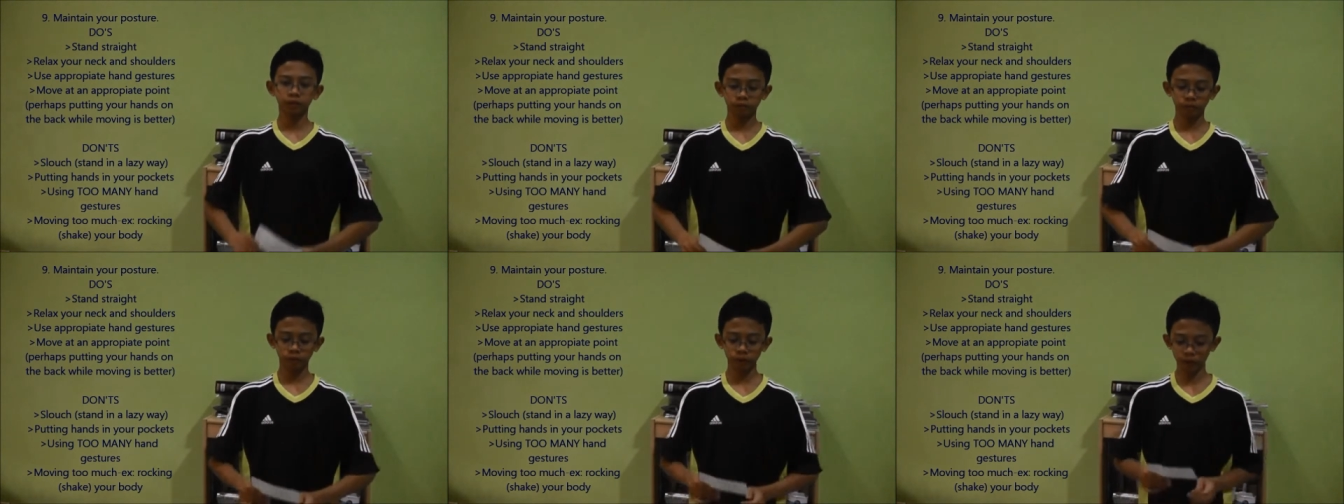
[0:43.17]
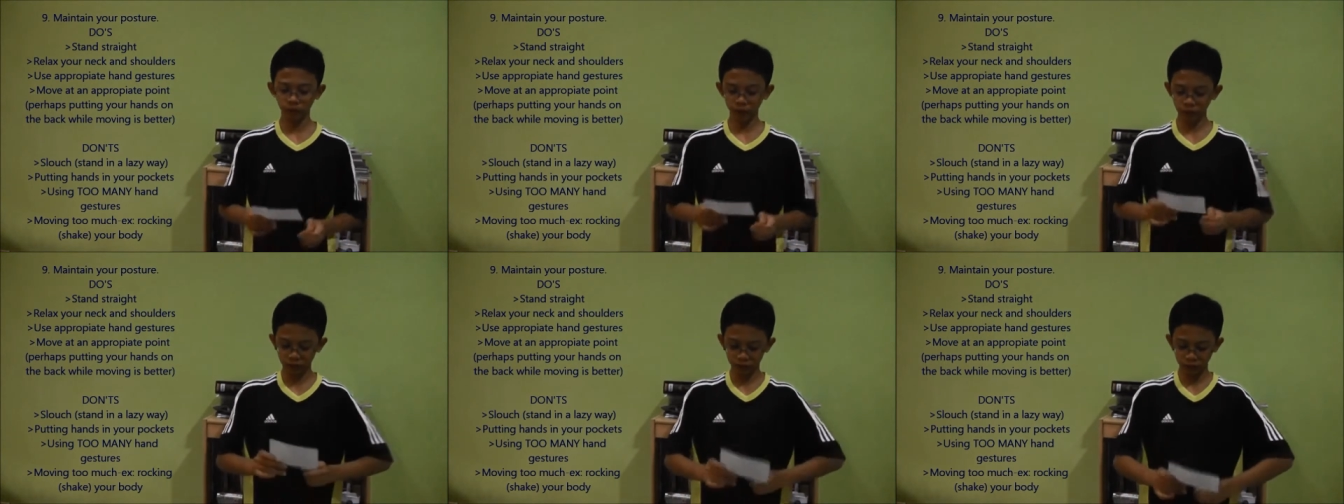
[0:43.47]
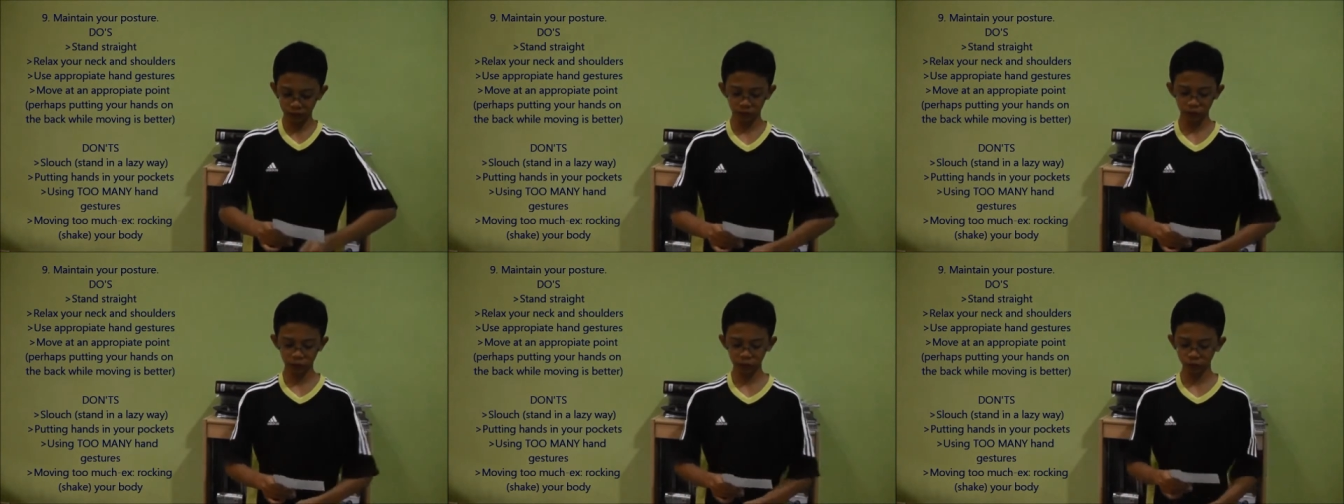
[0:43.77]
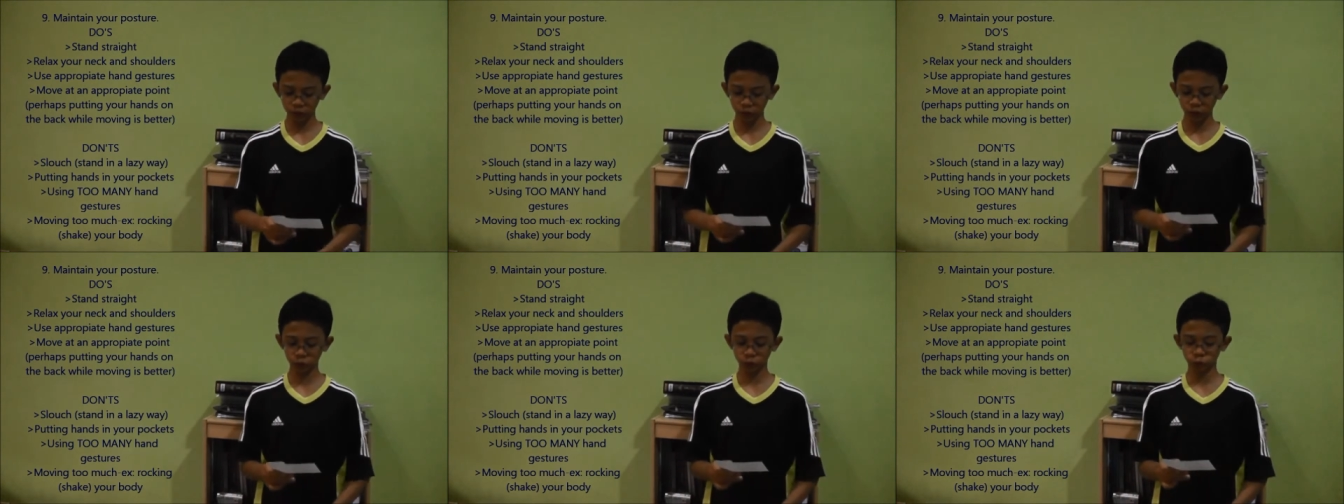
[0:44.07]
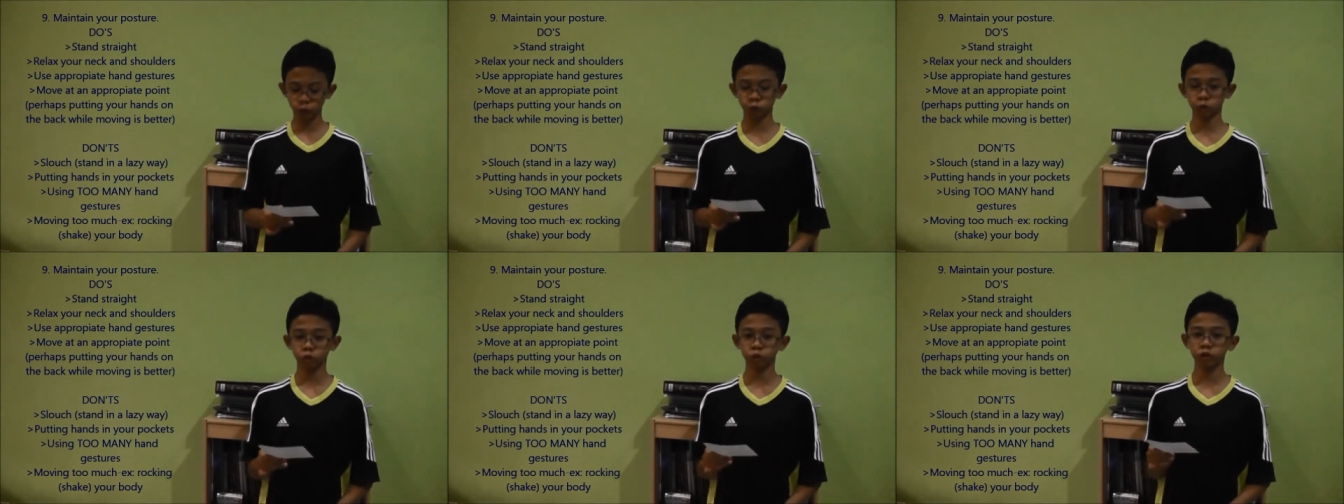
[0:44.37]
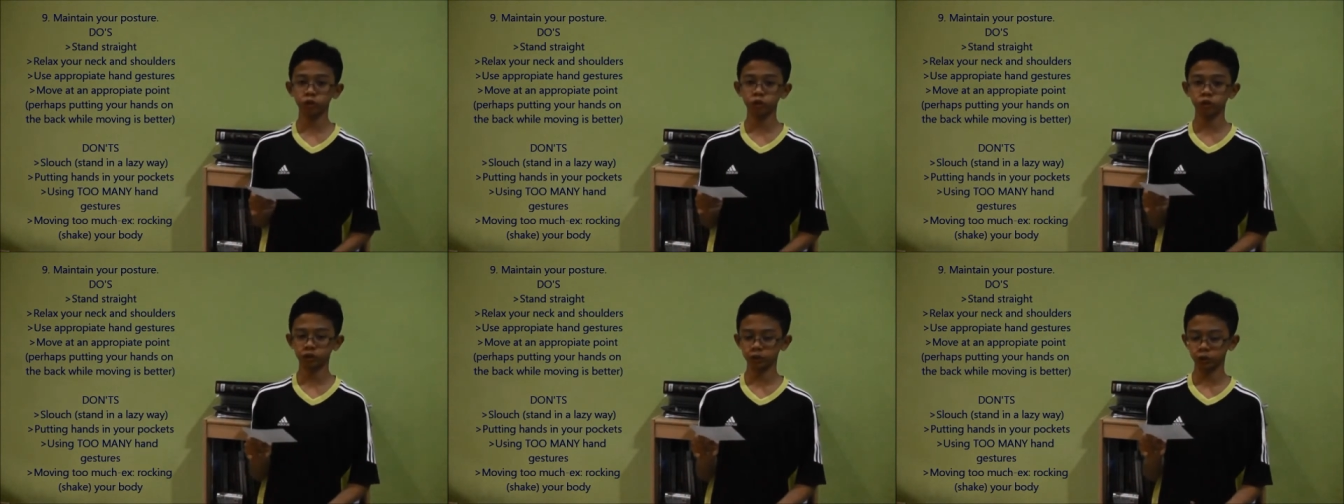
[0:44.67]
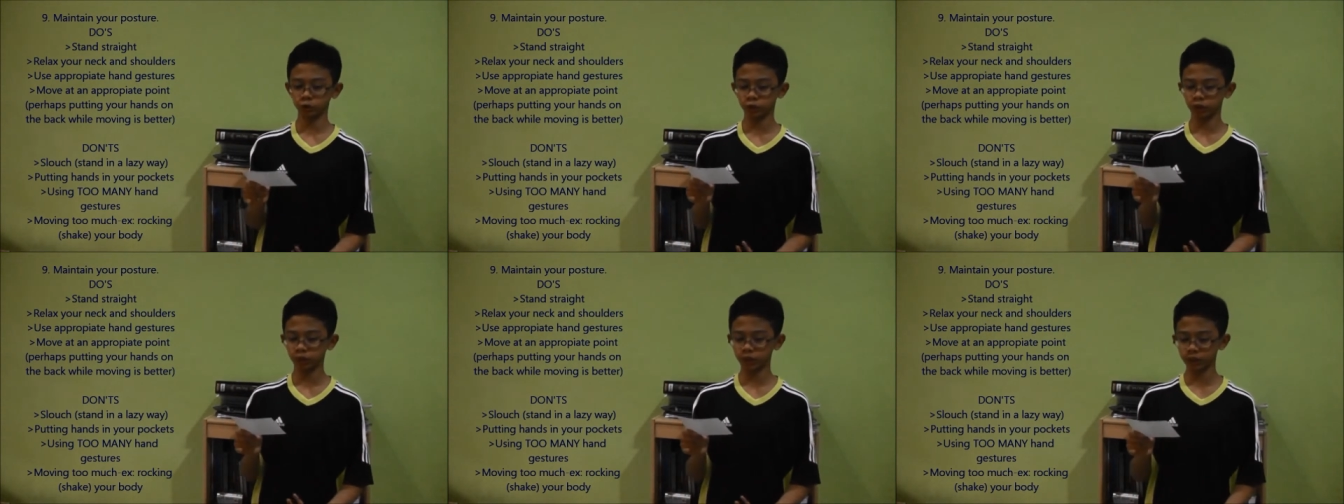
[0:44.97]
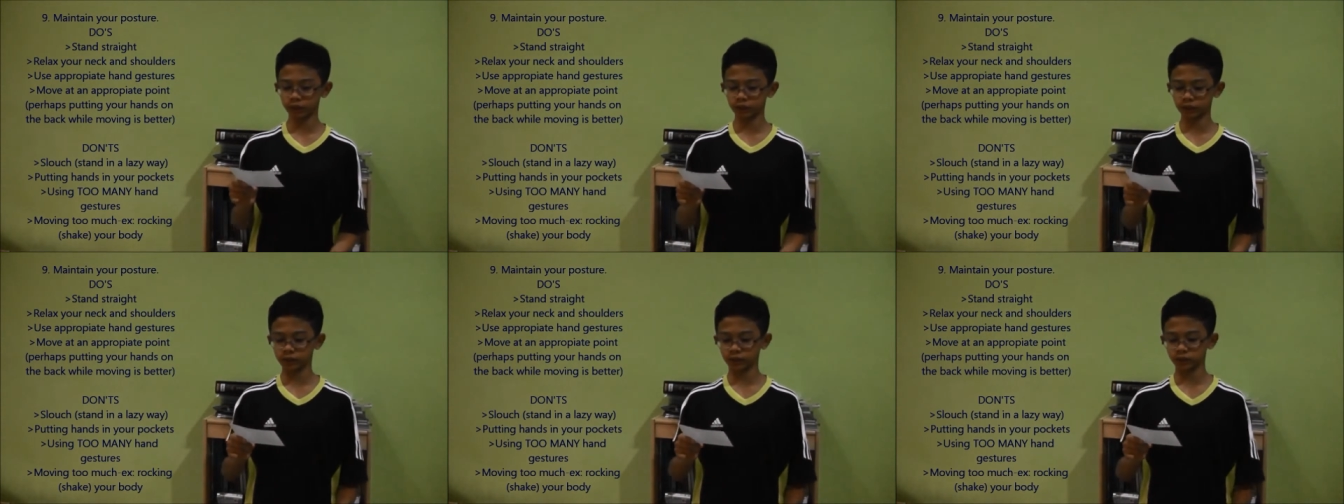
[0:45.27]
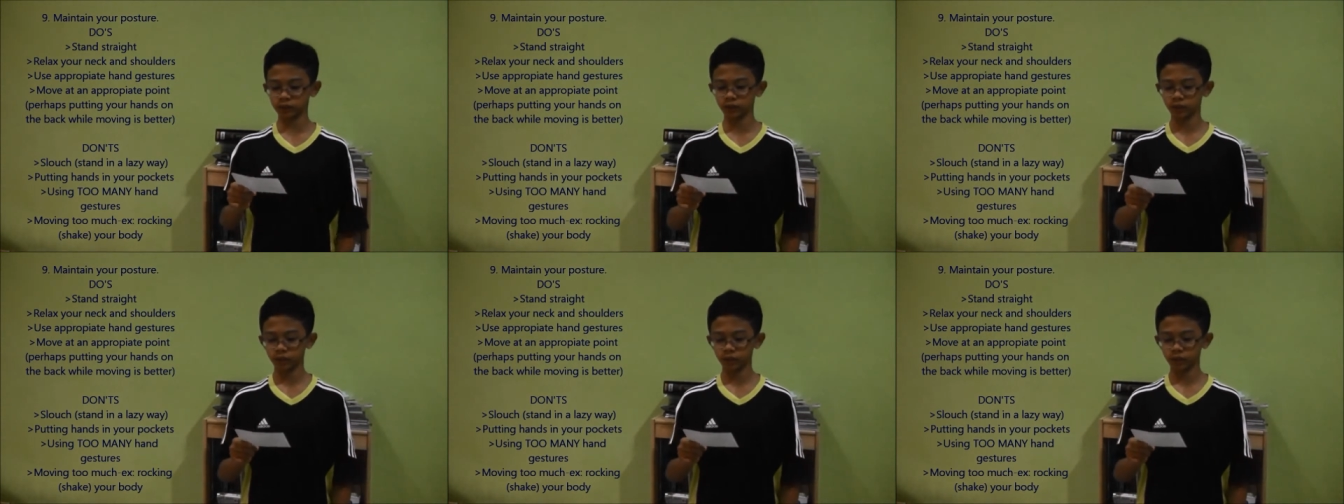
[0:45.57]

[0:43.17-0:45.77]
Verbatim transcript: relax your shoulders and your necks.